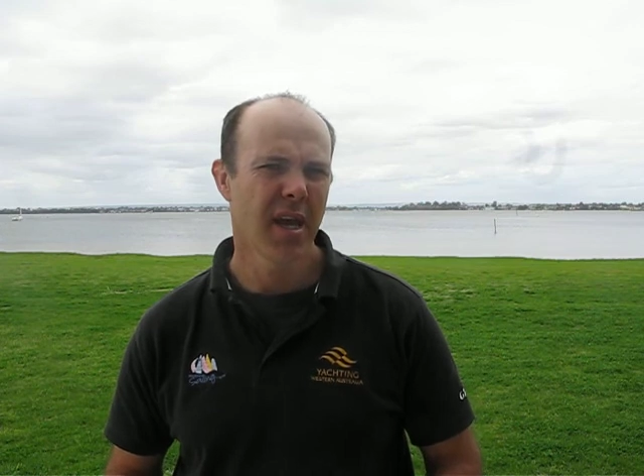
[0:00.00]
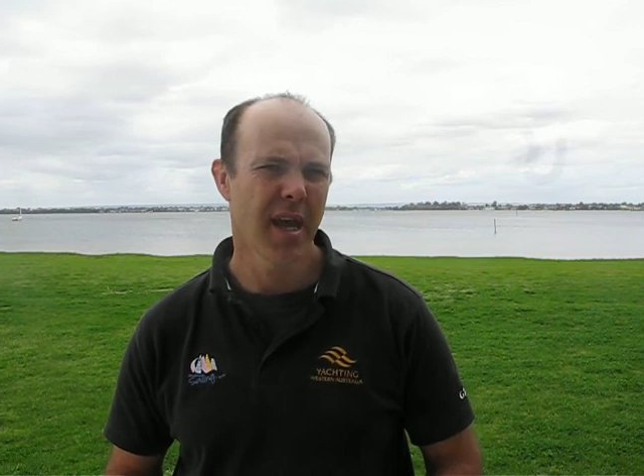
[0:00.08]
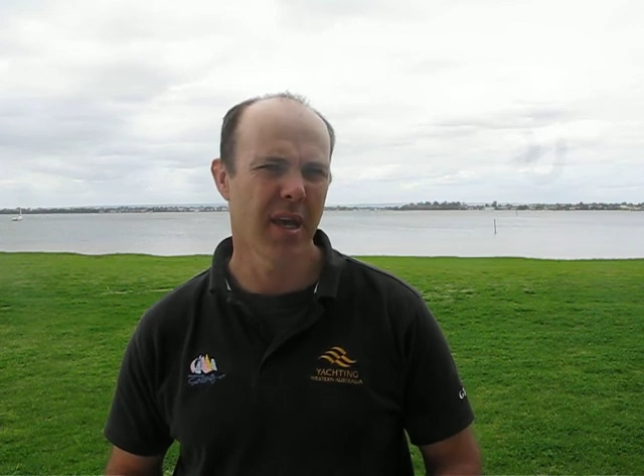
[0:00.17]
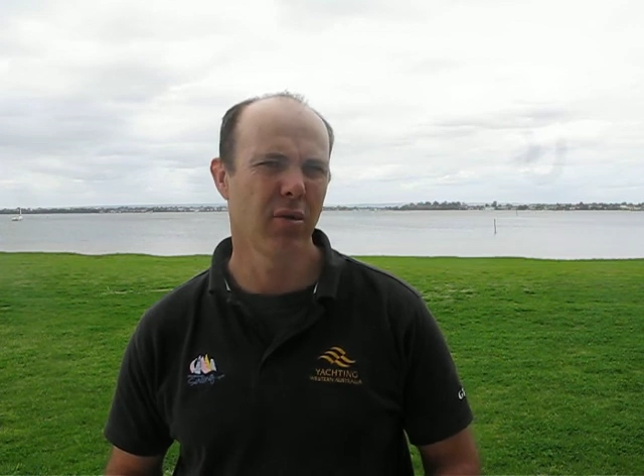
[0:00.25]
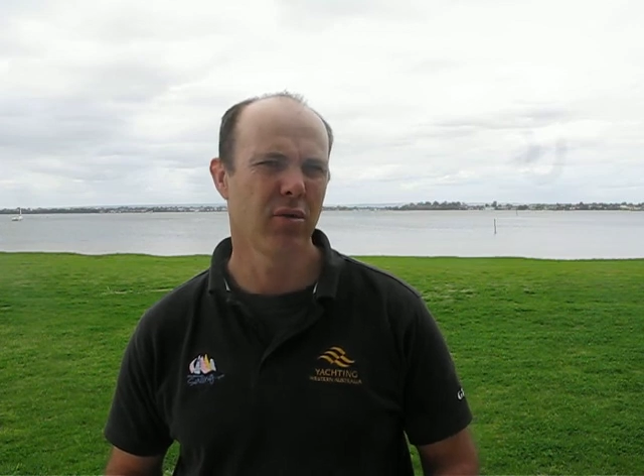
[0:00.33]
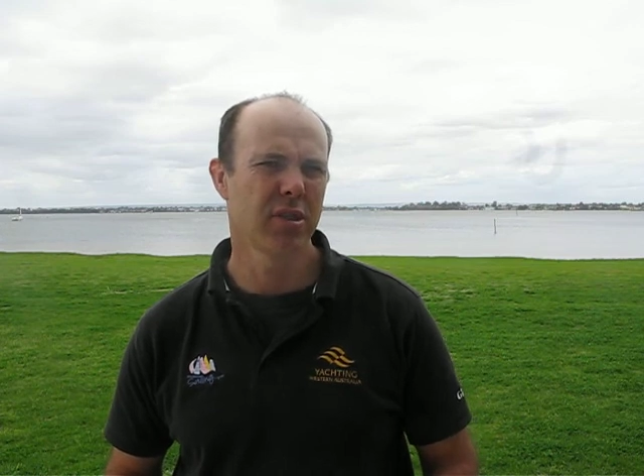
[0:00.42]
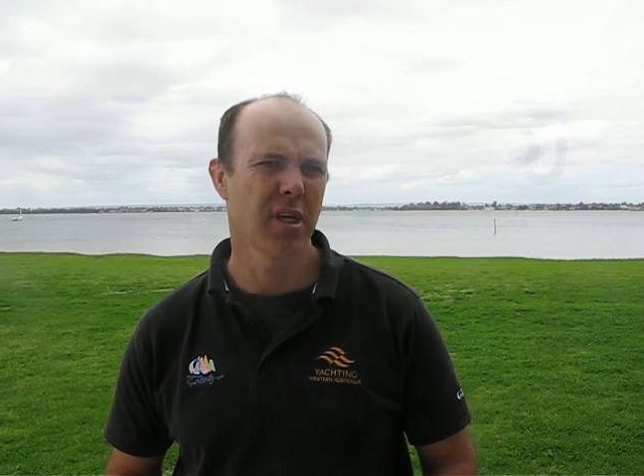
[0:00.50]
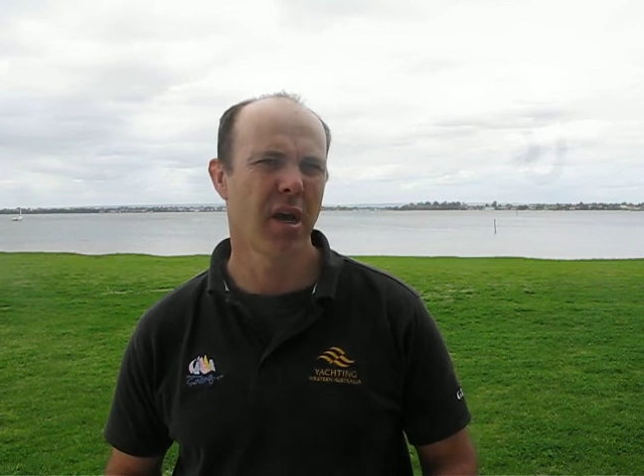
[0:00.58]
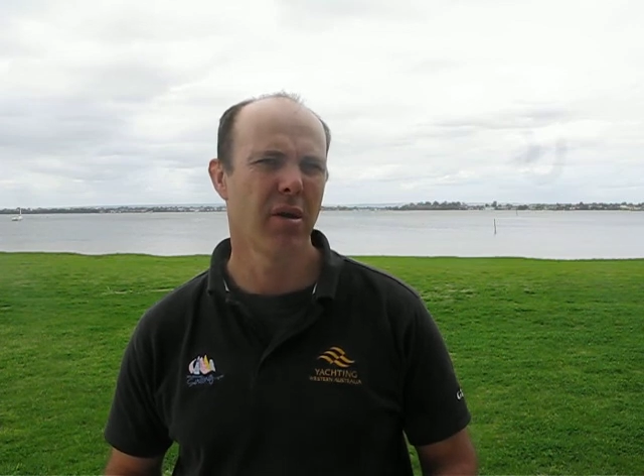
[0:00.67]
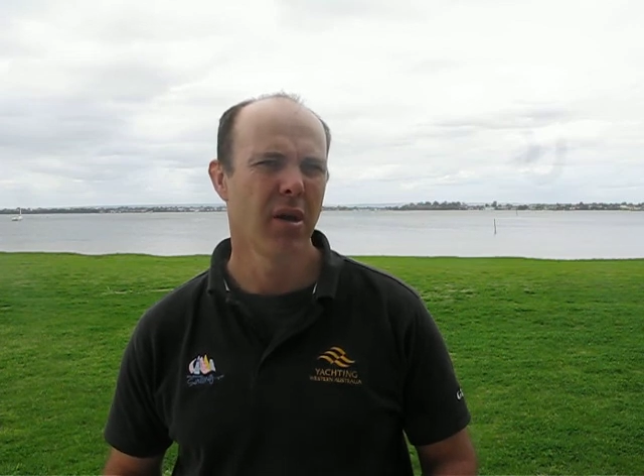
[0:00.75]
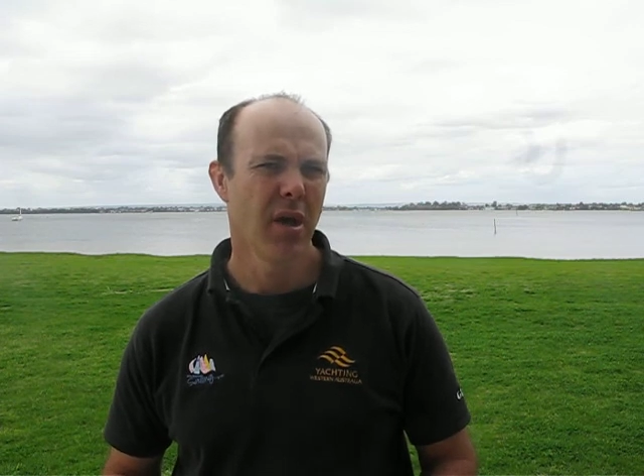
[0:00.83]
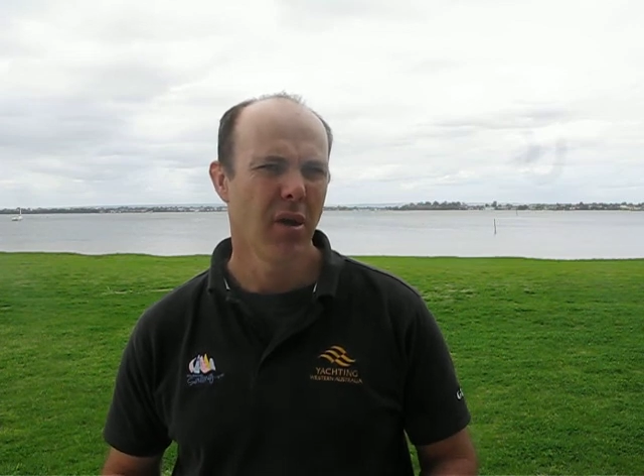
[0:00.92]
and
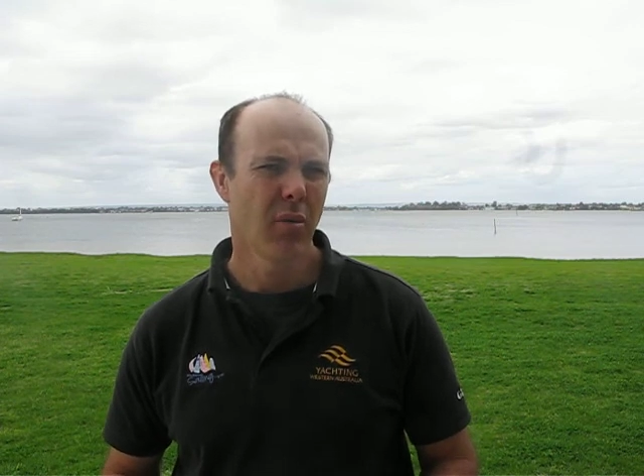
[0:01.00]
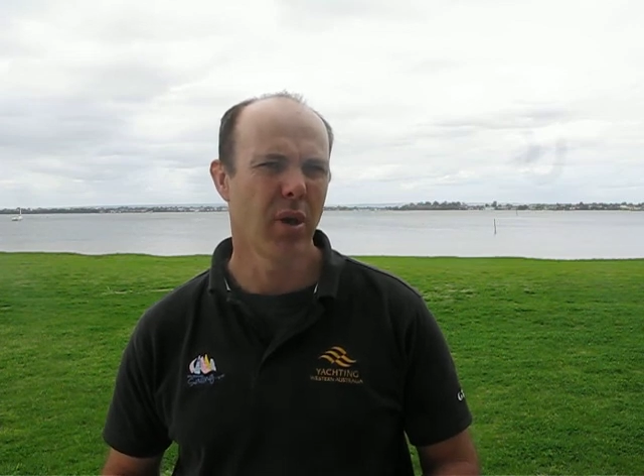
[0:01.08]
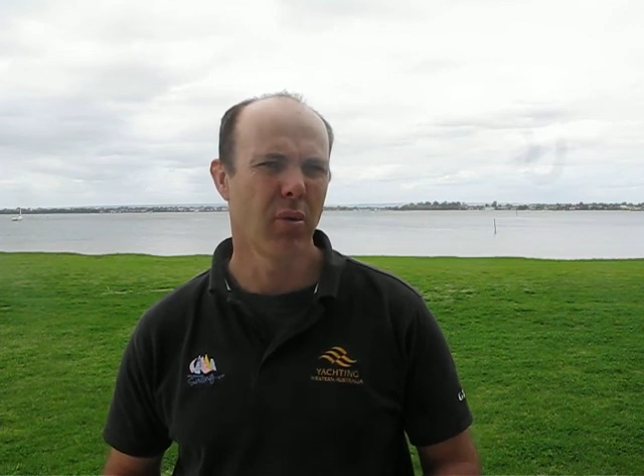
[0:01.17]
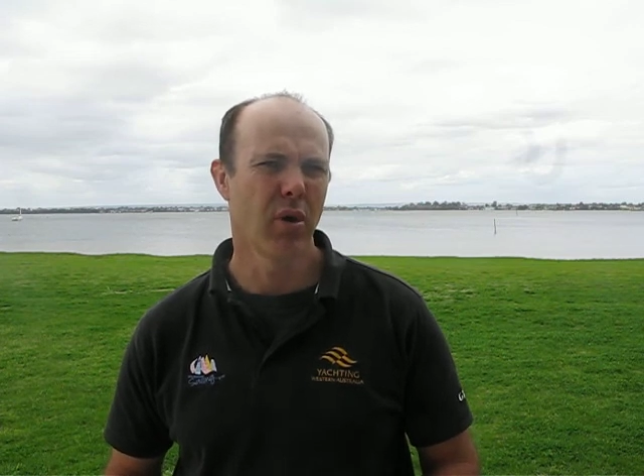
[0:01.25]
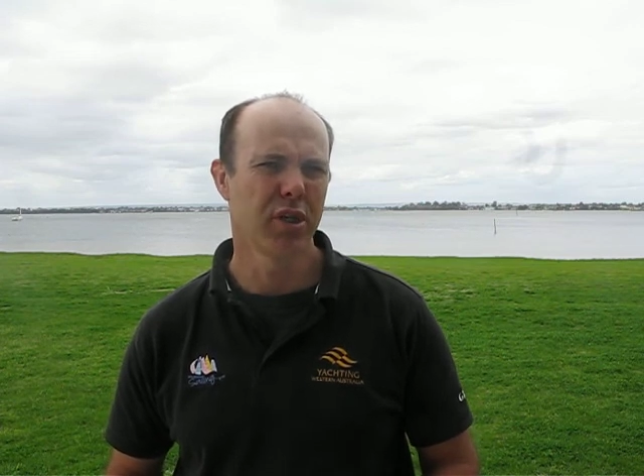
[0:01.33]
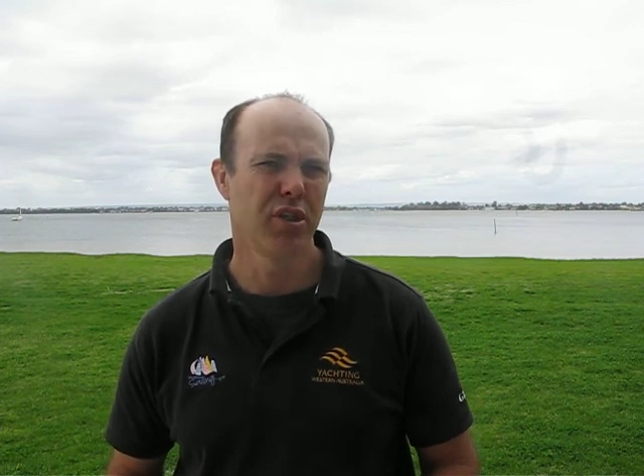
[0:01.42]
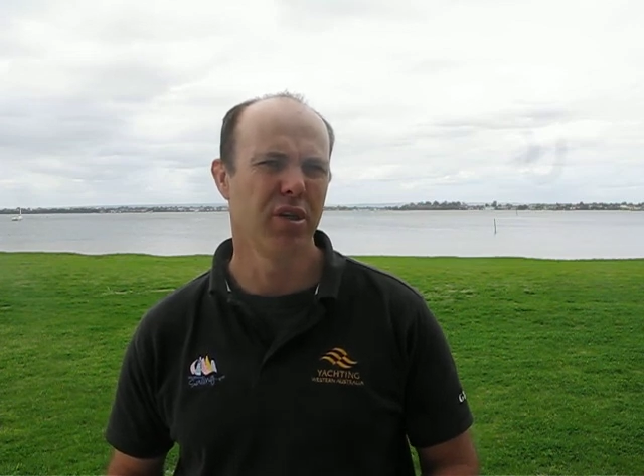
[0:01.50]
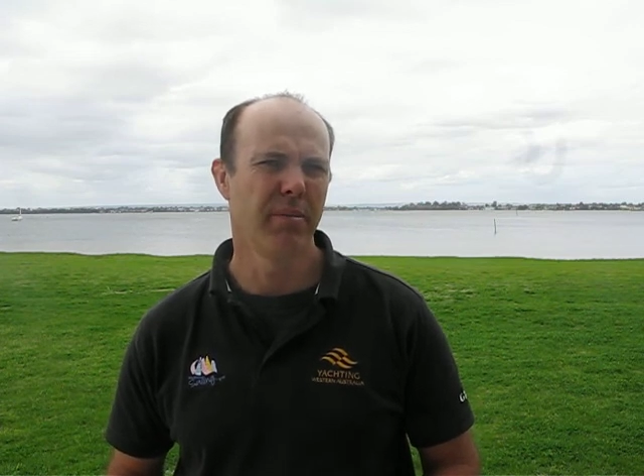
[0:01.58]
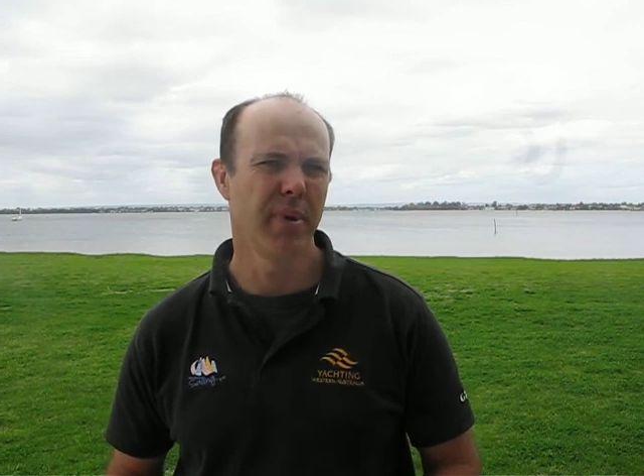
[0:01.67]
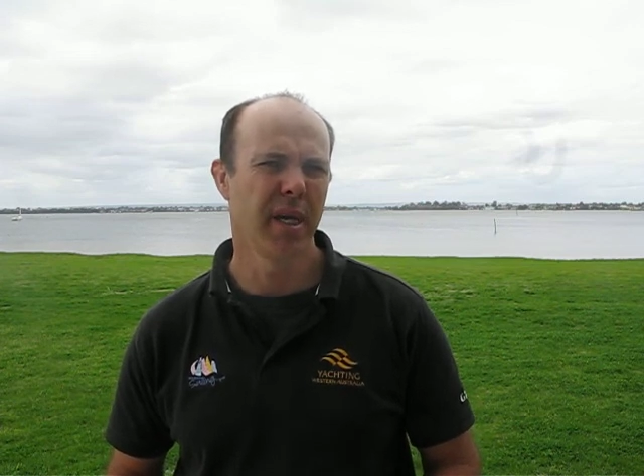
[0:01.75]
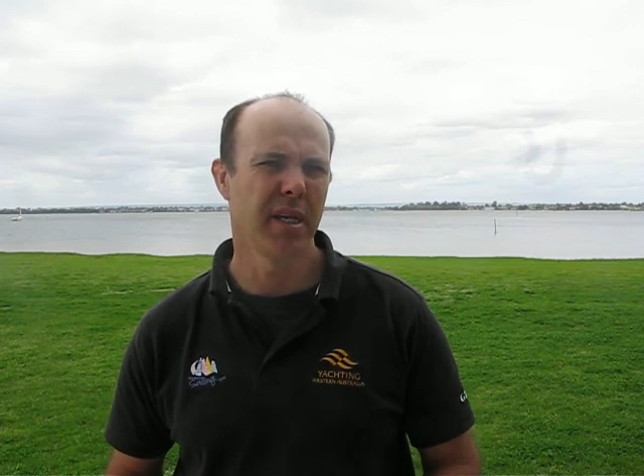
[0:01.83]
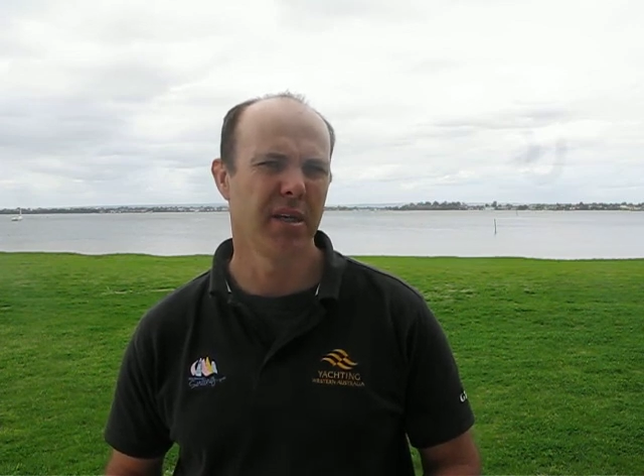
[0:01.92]
also we want you to
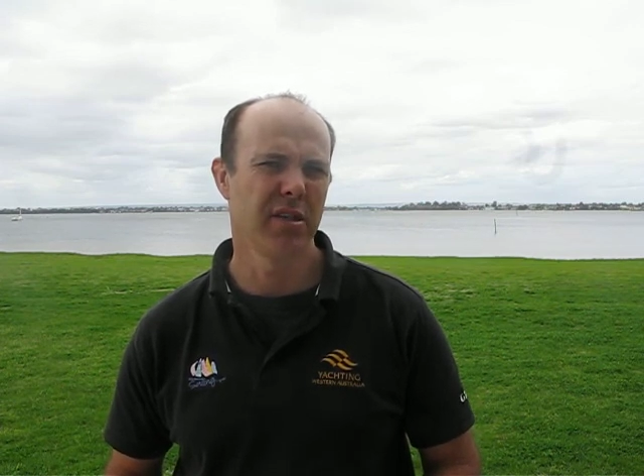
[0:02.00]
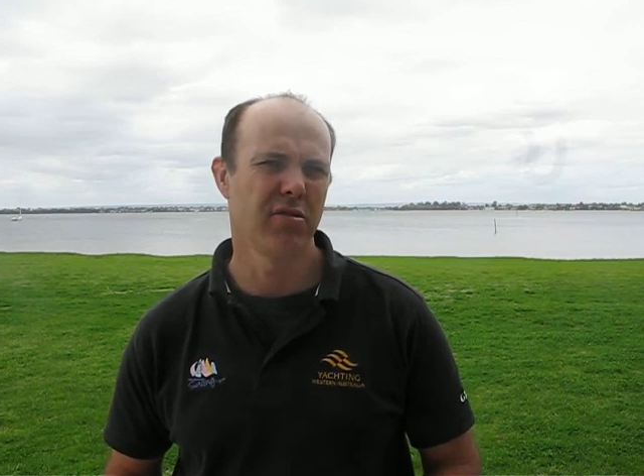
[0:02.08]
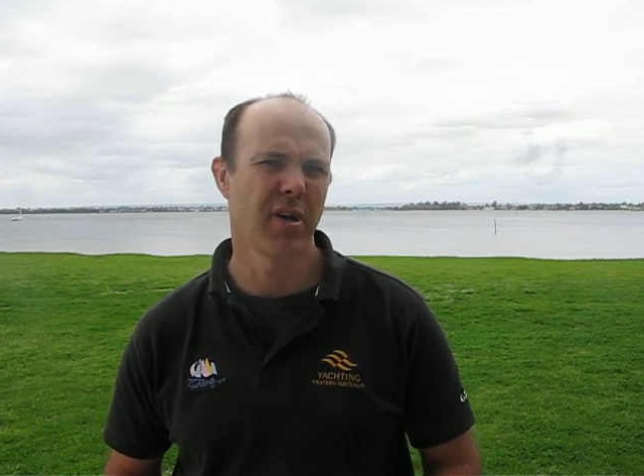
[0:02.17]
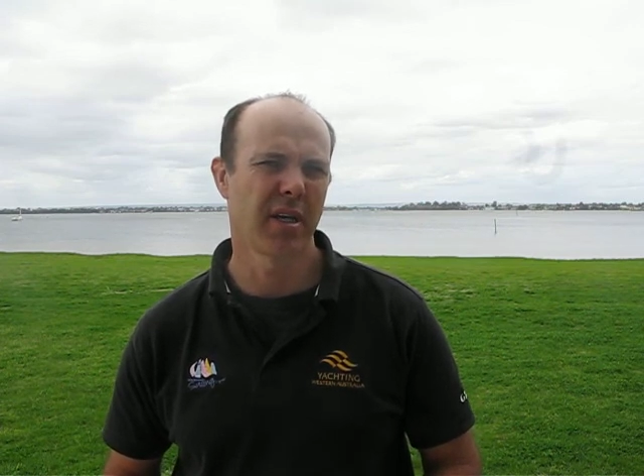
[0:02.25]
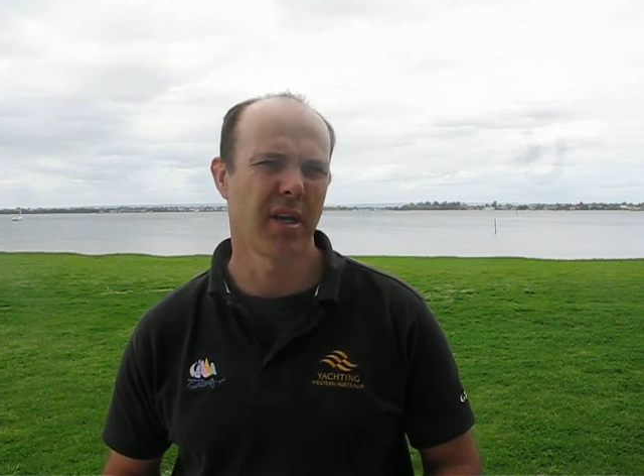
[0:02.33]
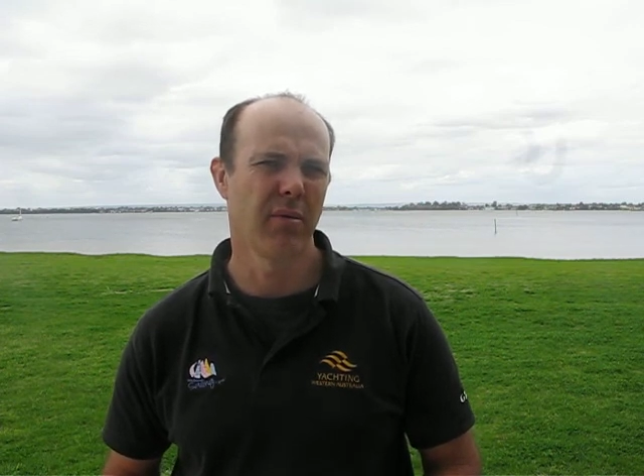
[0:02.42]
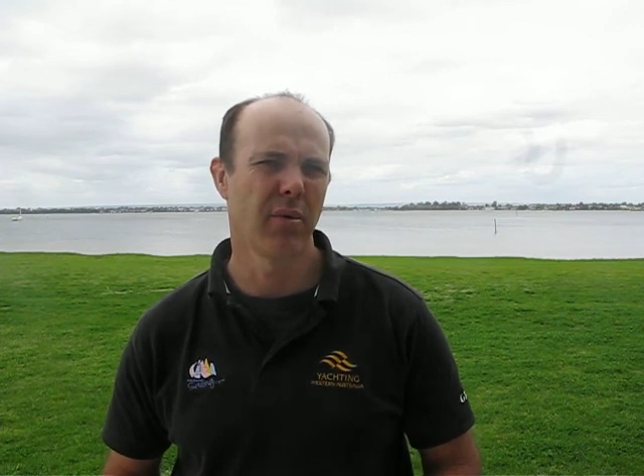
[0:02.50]
be an instructor.